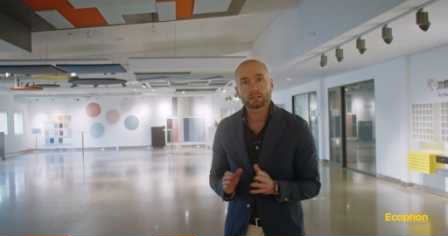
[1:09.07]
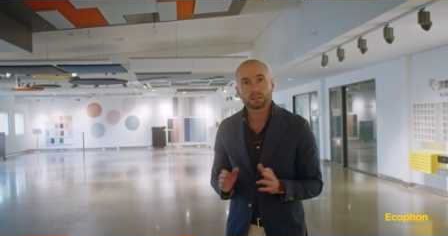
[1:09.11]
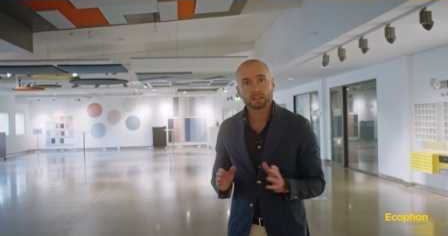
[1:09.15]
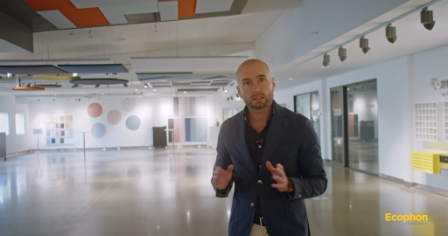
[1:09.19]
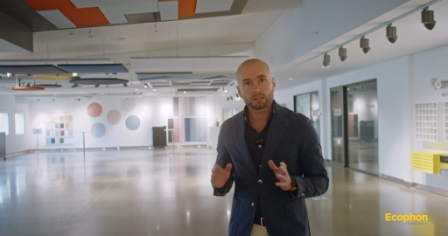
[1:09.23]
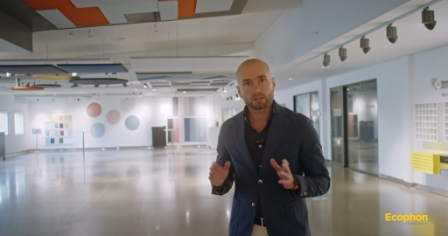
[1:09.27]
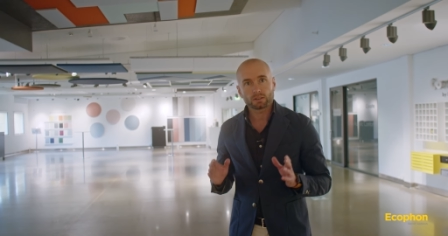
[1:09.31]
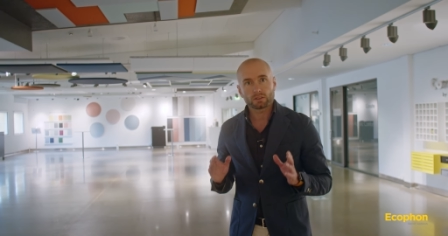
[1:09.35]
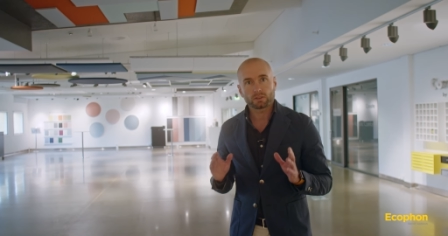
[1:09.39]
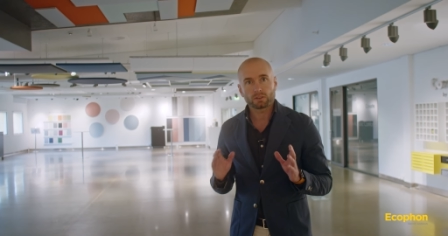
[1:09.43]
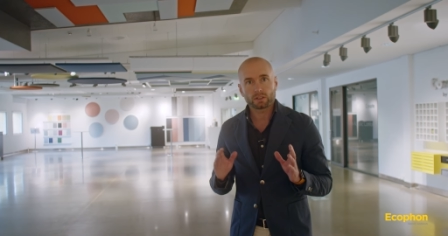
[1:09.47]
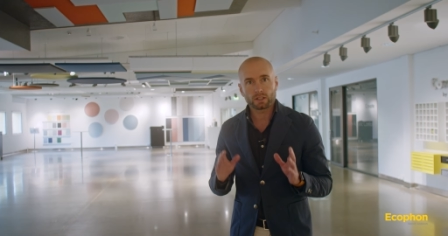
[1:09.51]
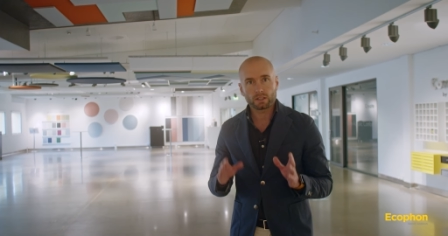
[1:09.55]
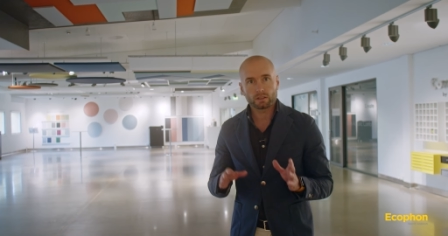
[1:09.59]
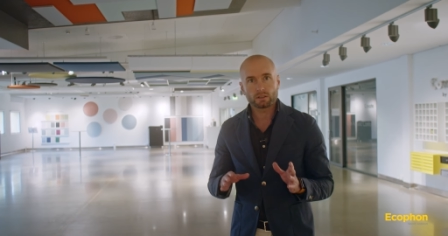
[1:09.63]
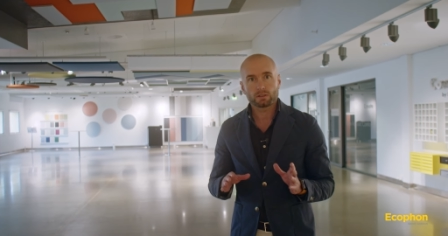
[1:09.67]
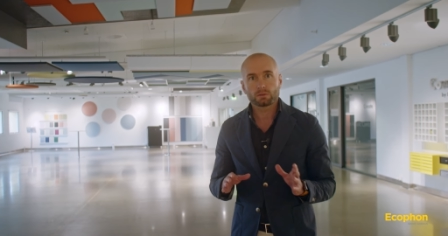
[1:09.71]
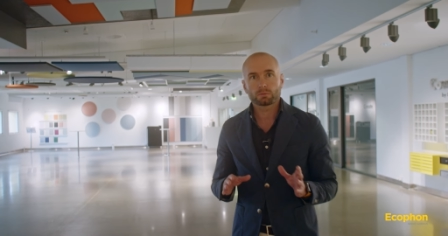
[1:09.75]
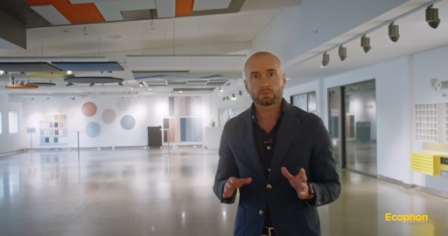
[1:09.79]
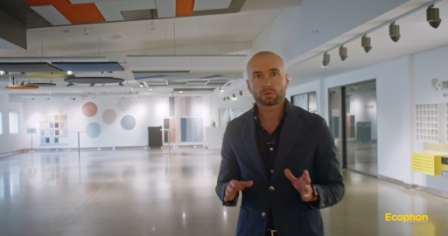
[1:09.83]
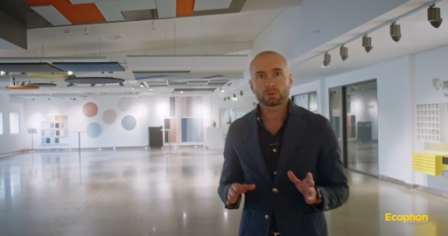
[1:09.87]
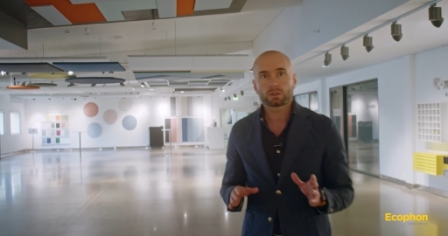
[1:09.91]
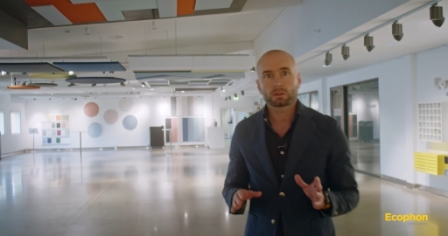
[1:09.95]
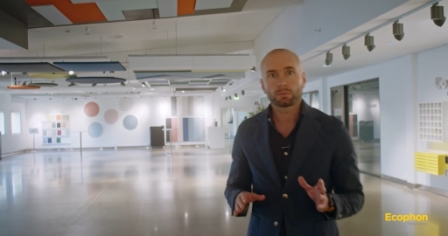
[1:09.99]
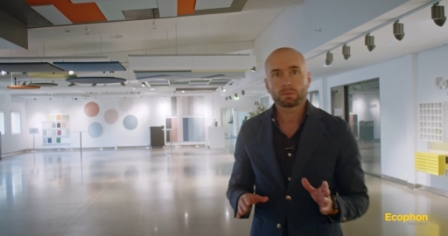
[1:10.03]
let us tell you
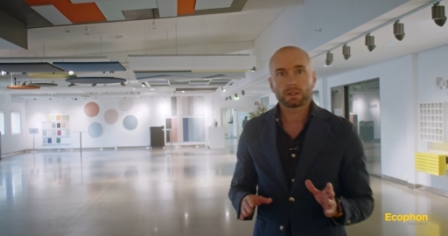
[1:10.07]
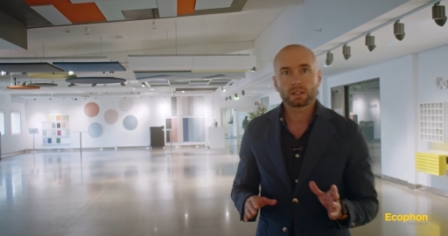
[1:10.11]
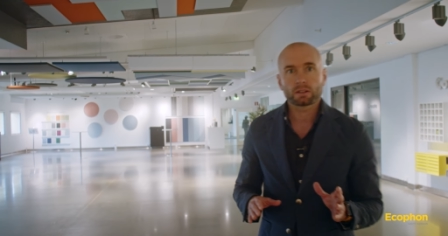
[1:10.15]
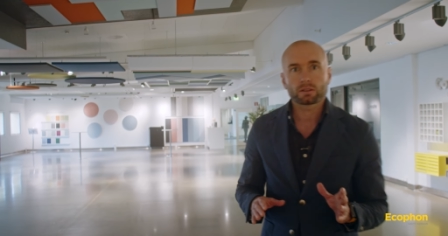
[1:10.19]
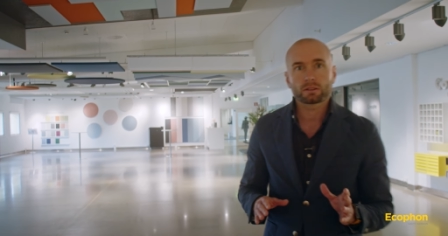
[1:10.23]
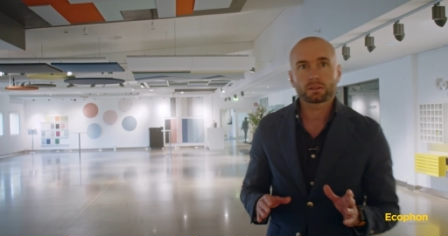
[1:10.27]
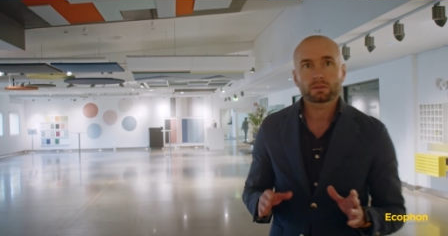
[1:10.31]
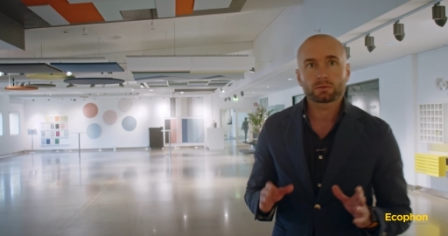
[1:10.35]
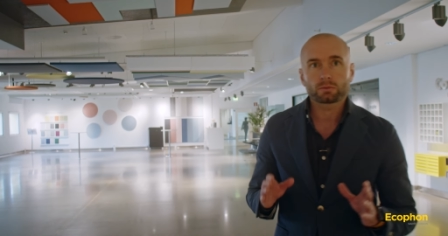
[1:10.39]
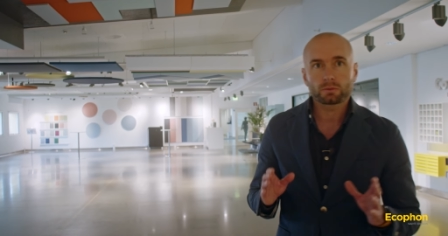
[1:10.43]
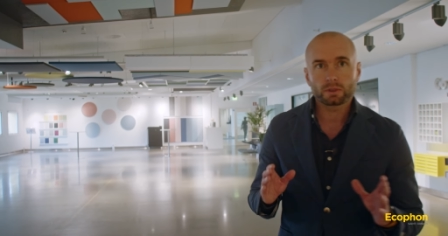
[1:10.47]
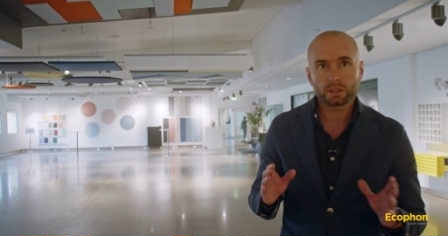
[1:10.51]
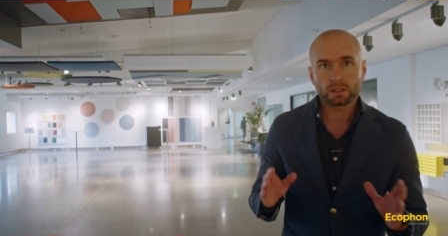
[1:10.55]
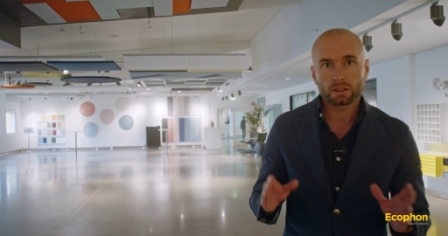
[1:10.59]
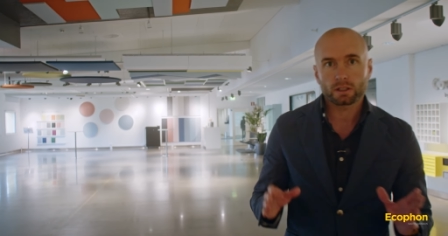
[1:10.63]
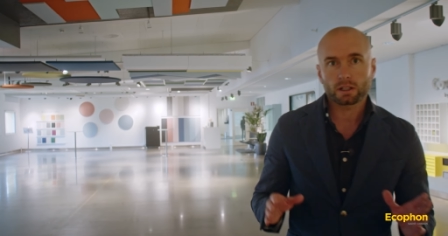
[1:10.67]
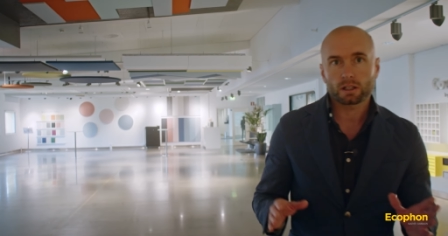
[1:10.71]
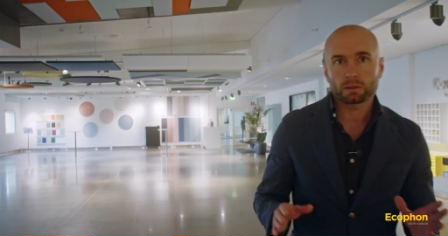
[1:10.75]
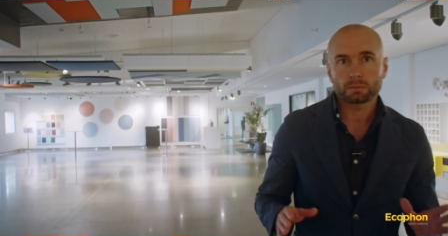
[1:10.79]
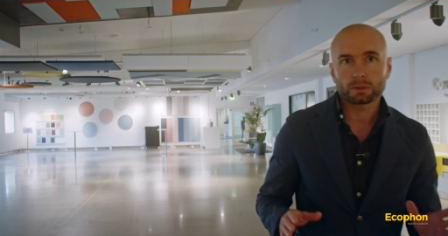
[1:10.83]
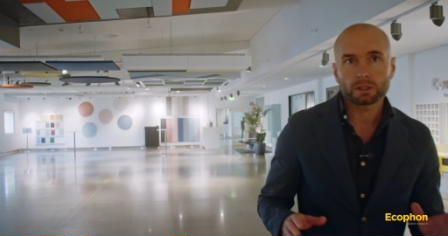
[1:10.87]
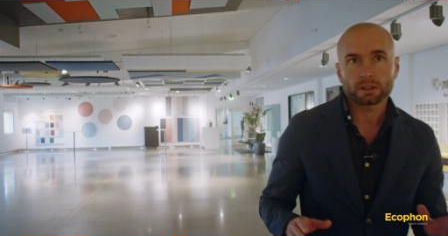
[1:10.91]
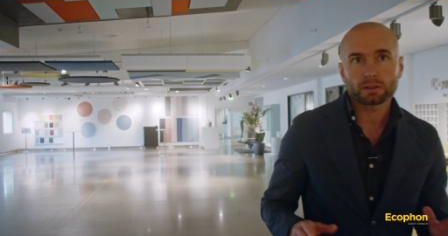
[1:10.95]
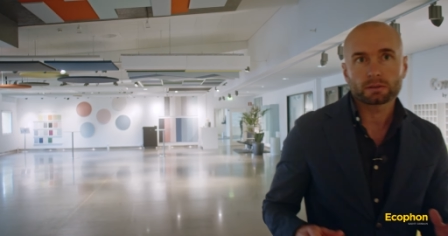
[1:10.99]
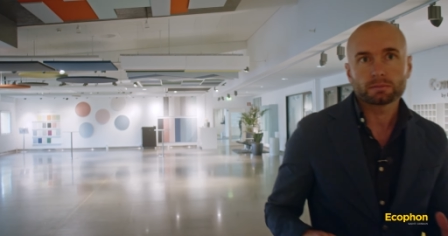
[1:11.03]
more about it when you
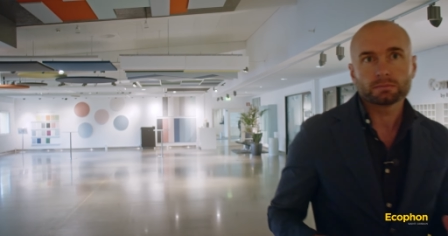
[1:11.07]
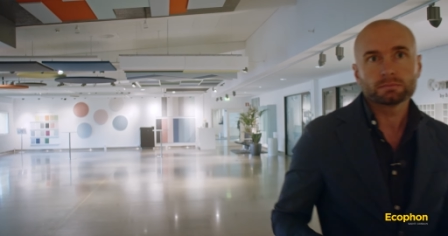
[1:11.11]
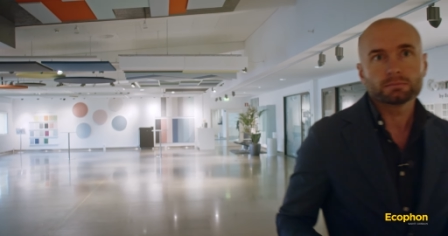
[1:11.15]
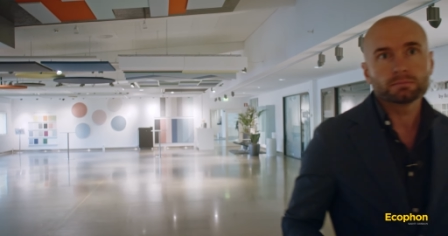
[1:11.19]
come here.